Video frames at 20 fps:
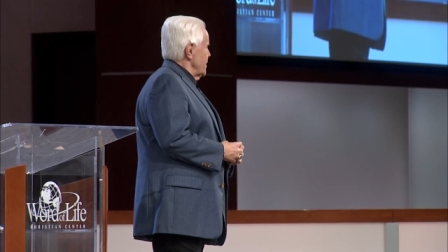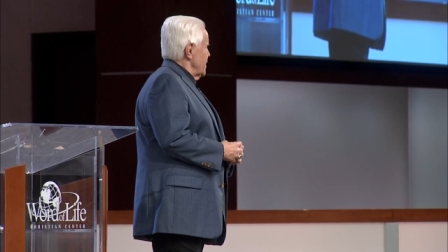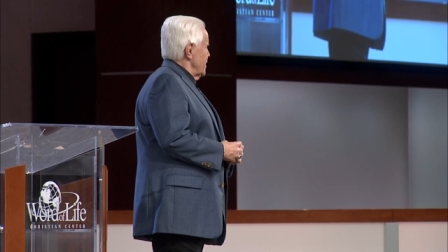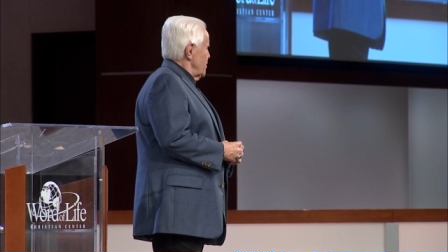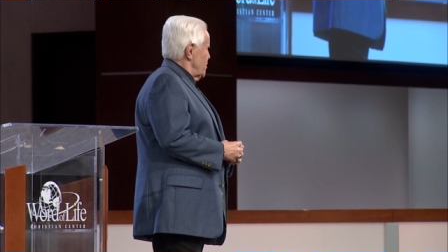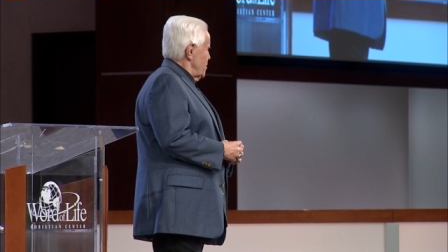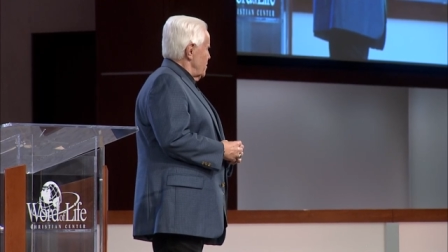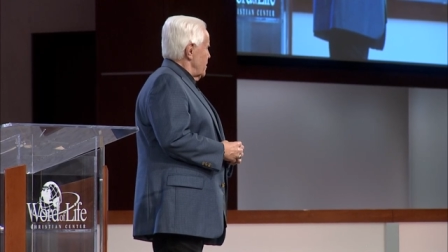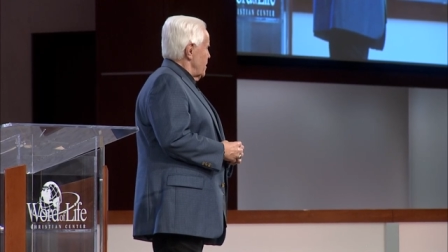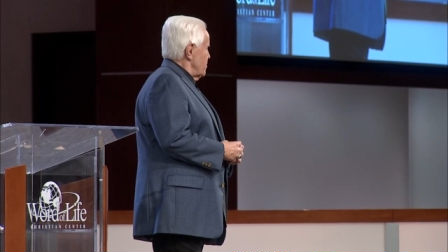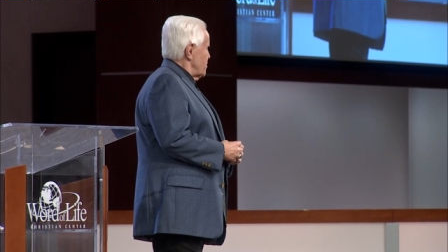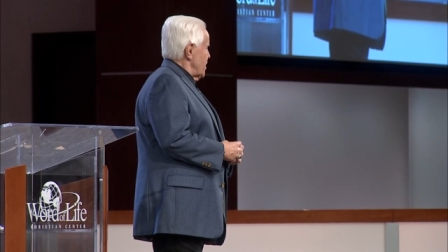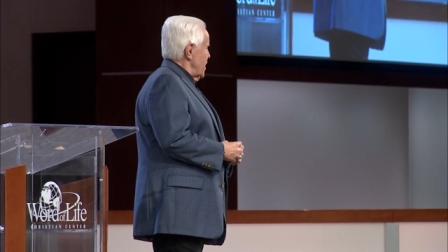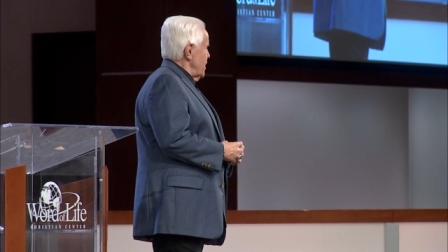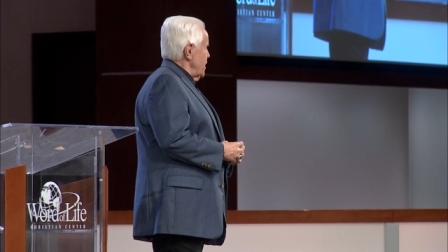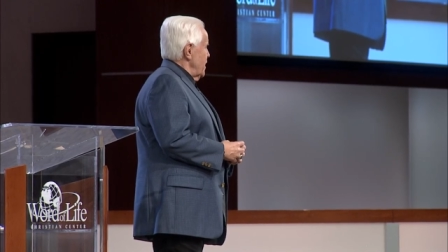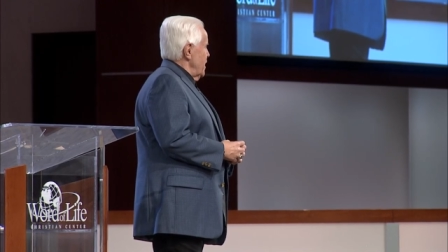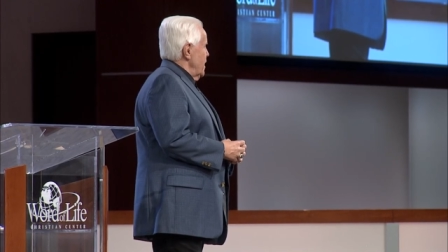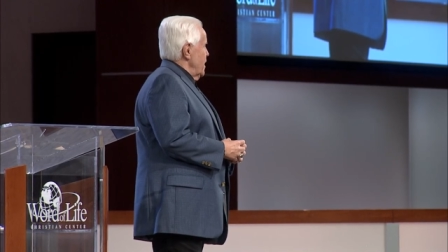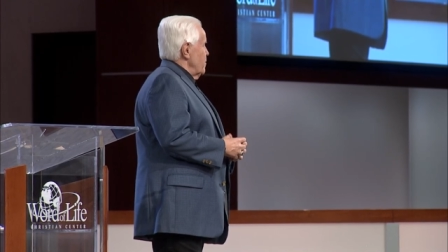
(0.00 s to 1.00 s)
You see what I'm saying?
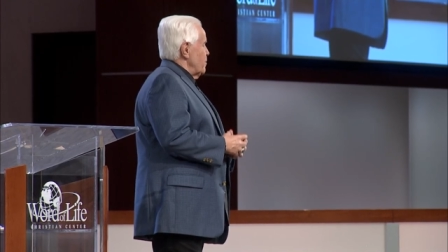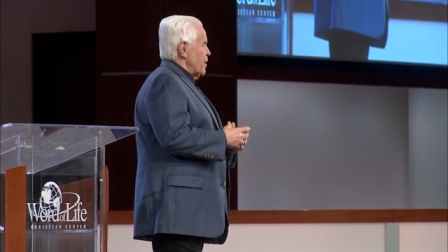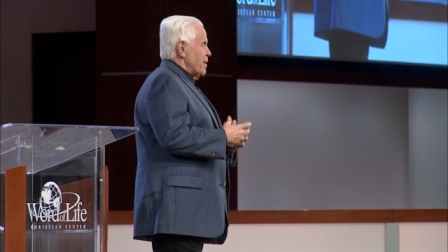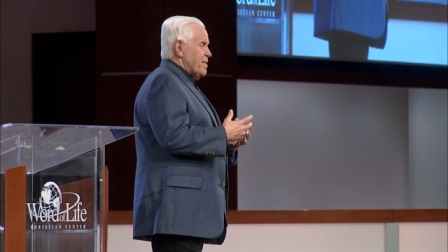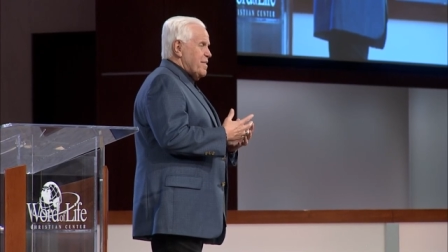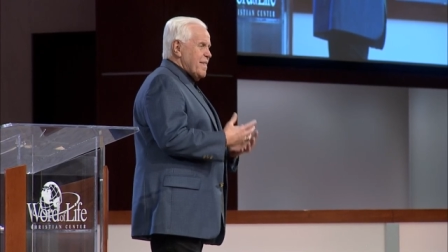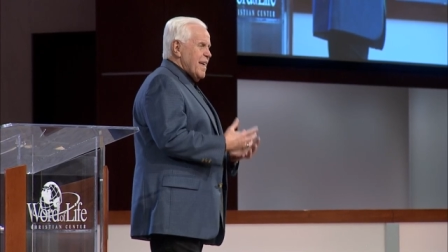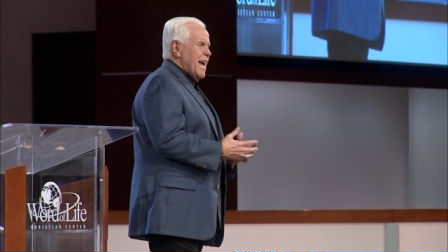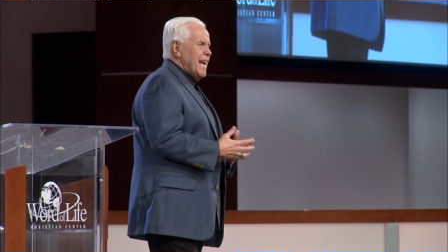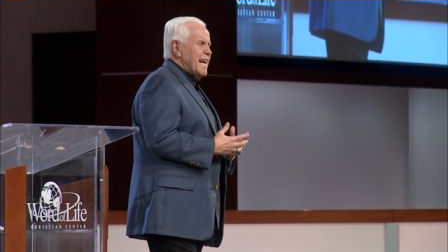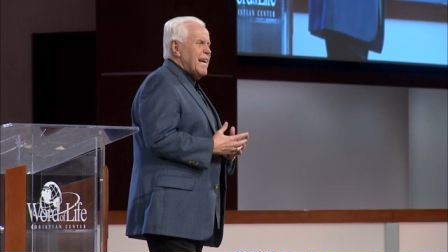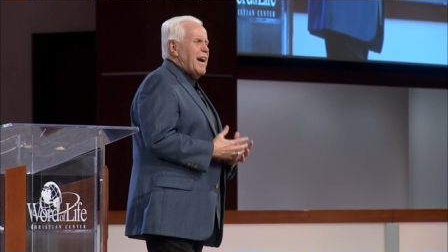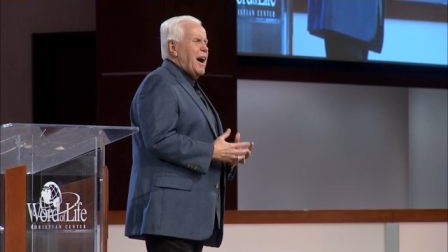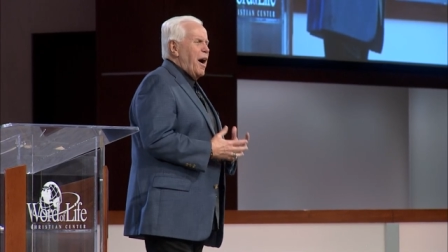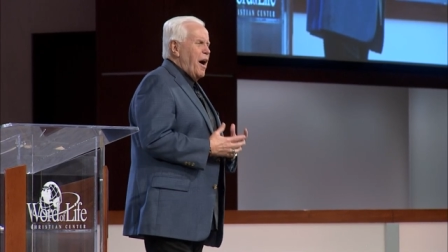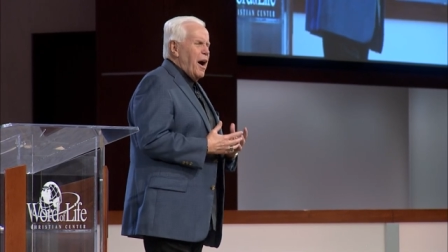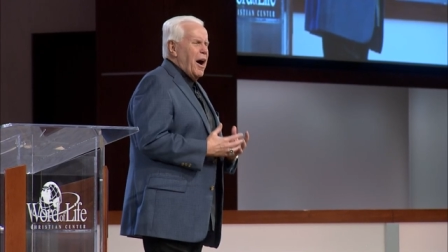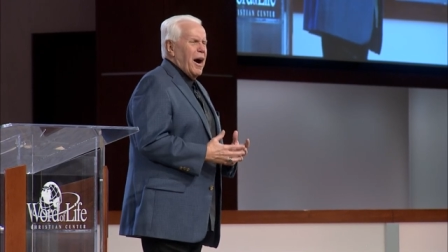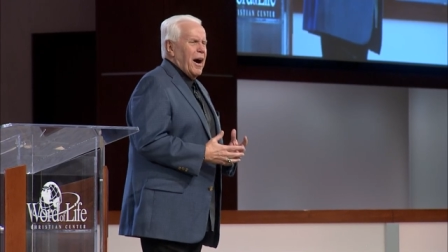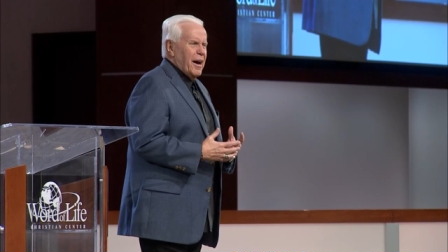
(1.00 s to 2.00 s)
But thank
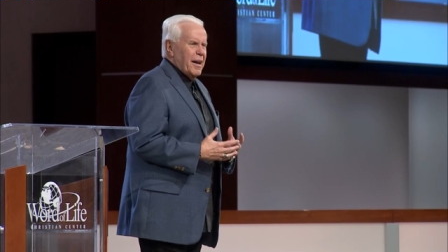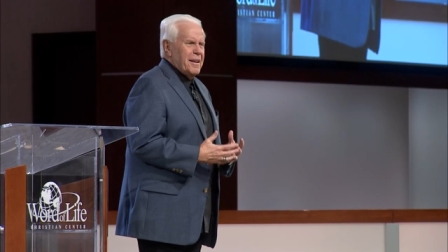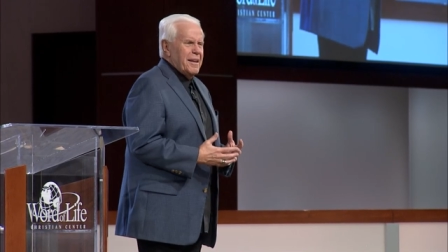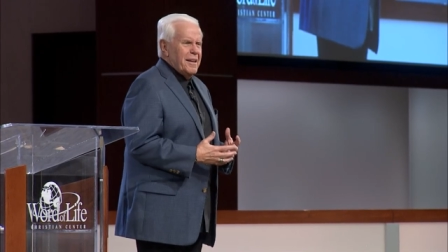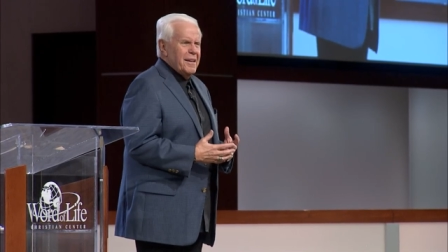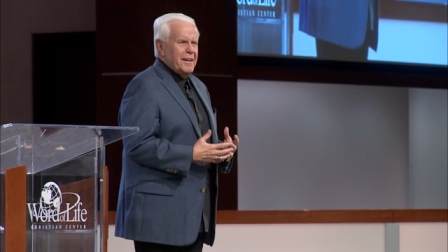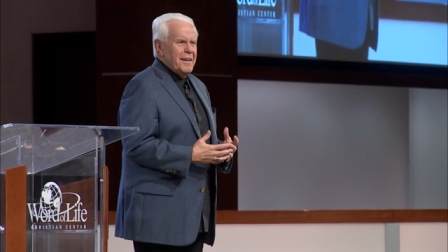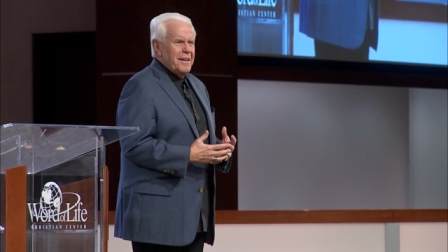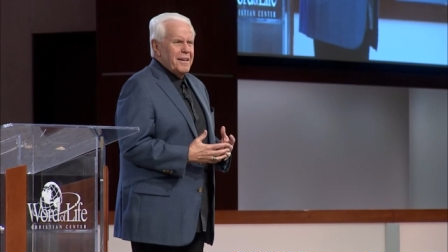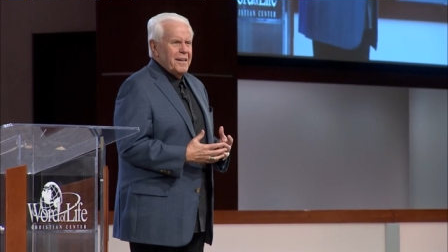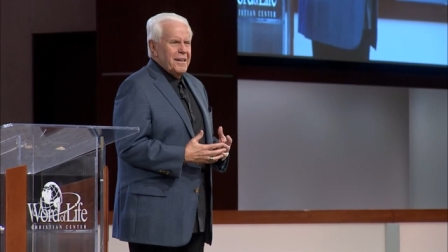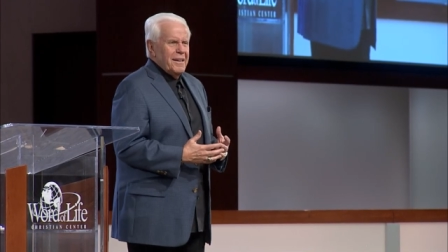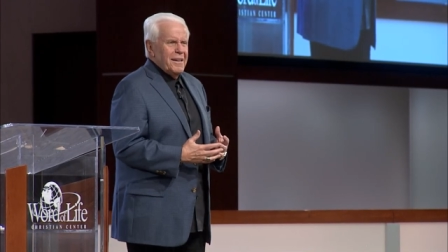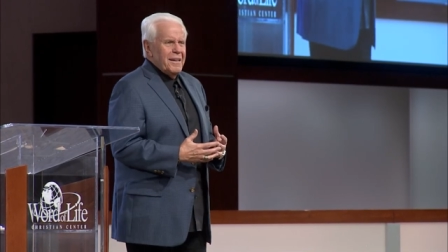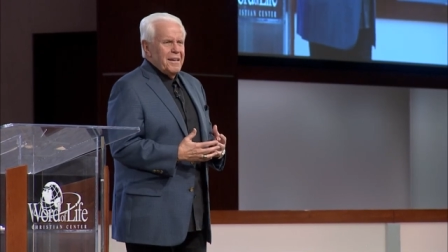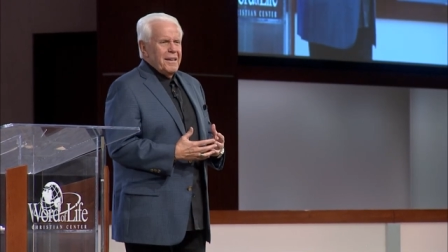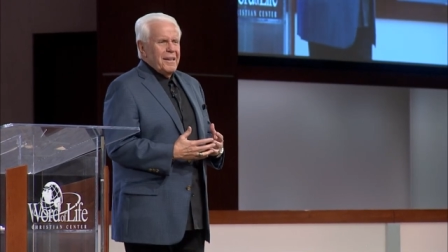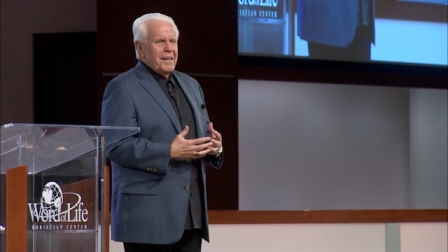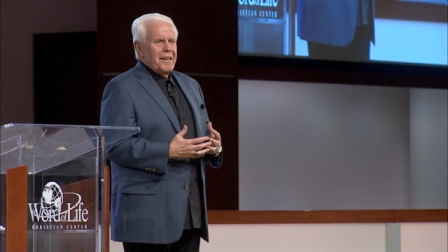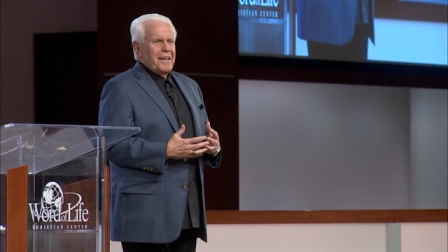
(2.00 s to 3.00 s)
God
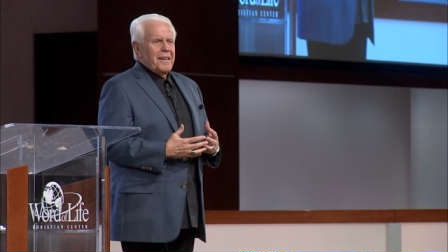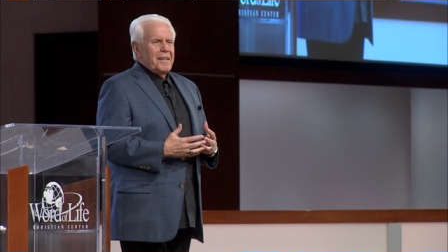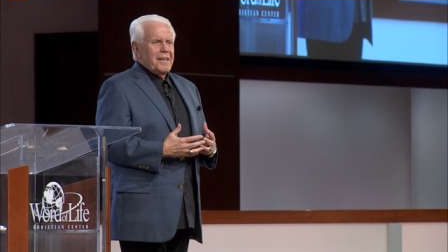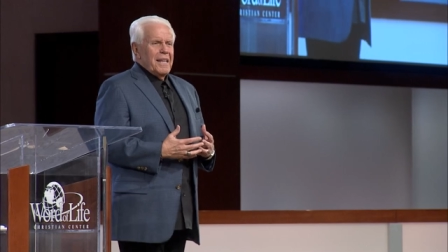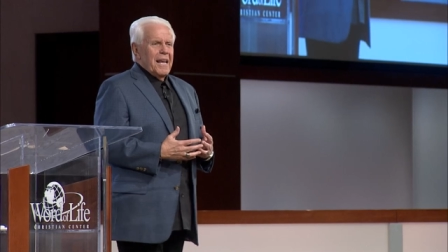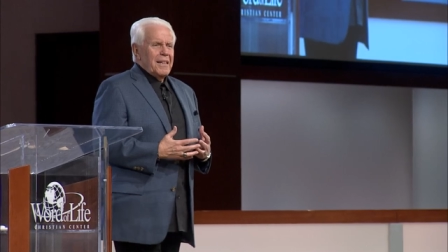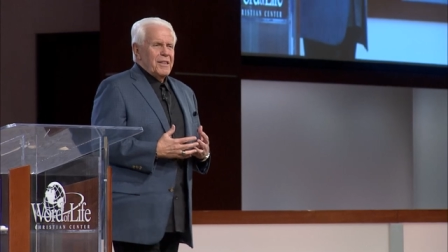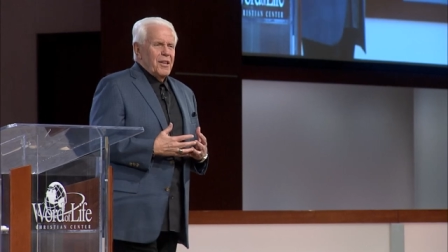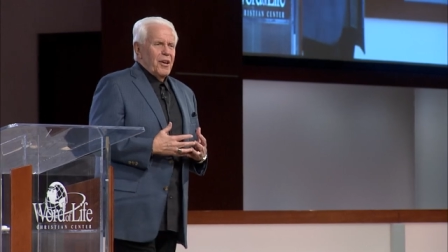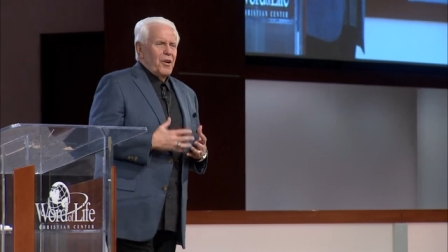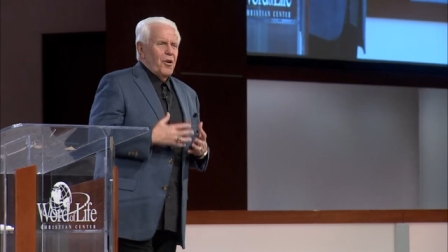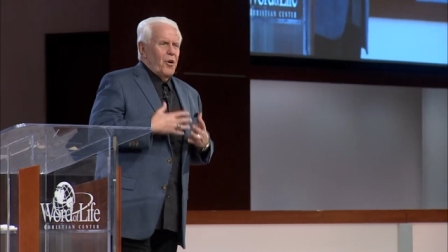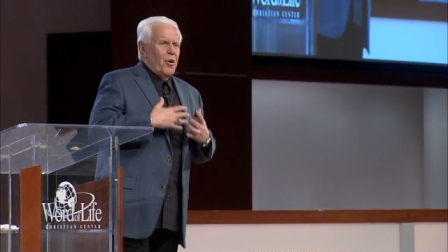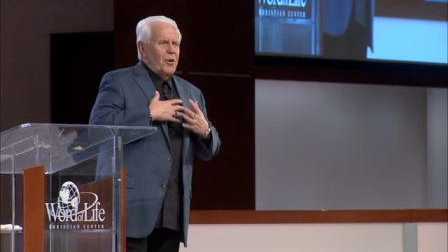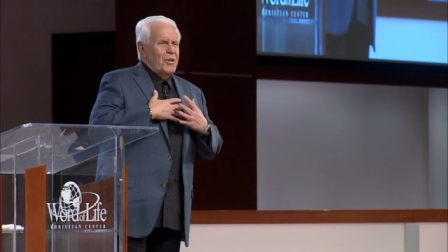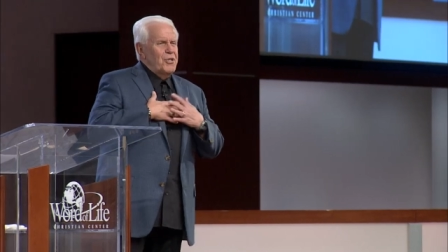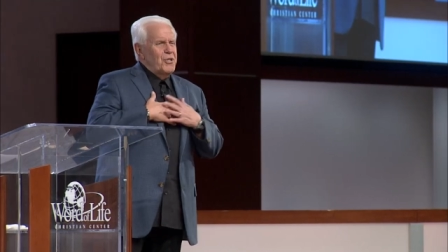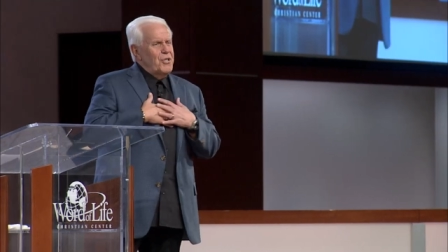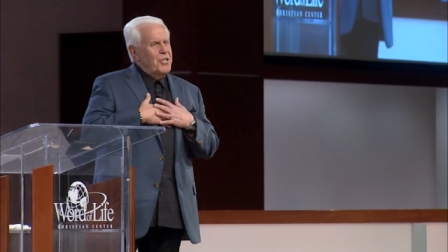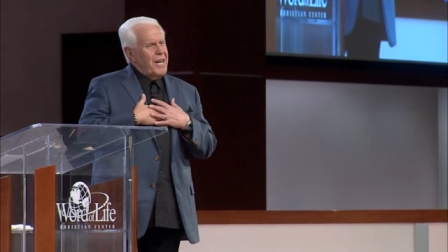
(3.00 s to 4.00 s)
that the
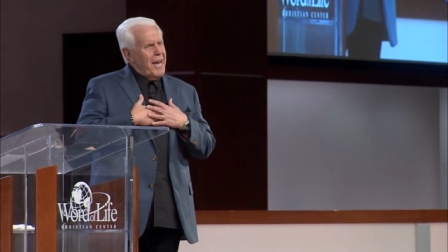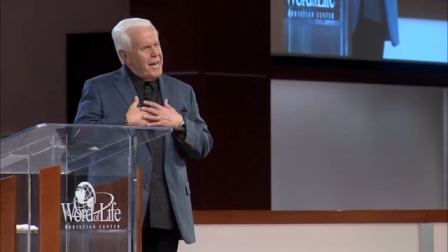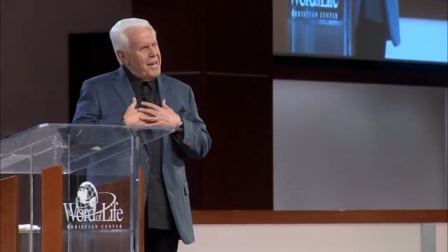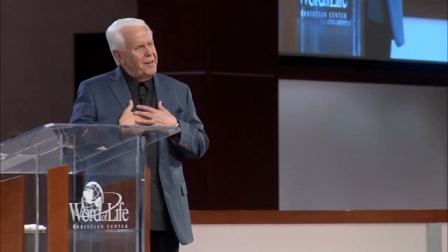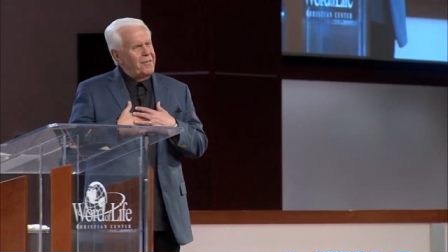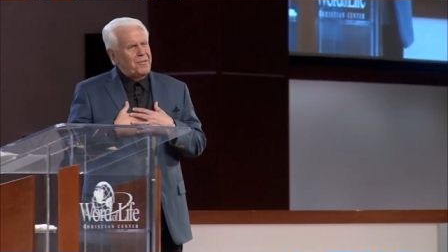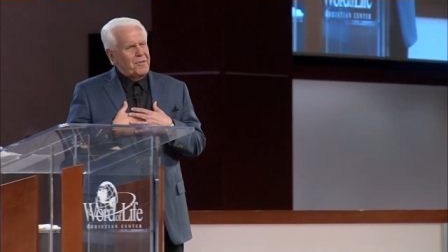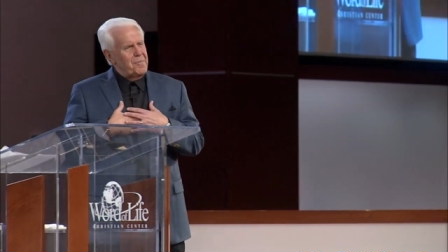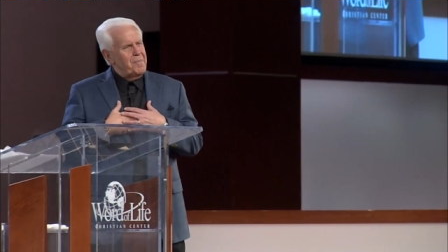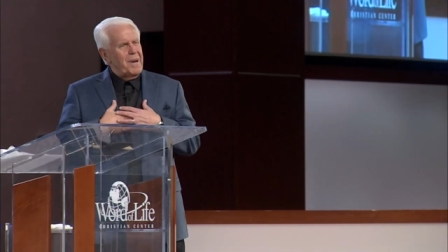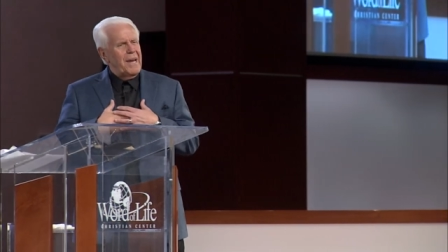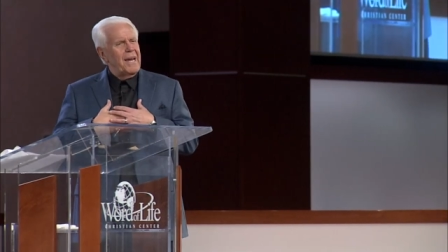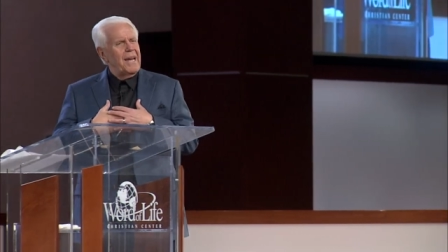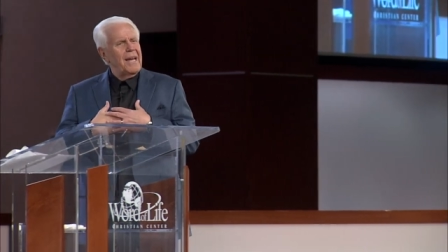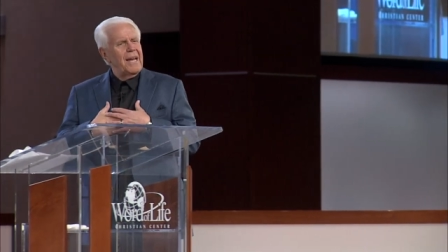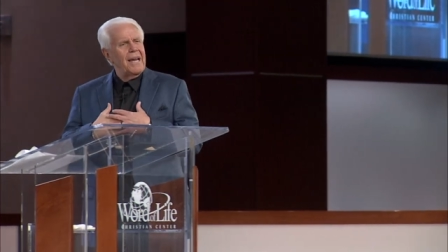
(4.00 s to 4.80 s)
Lord saved me.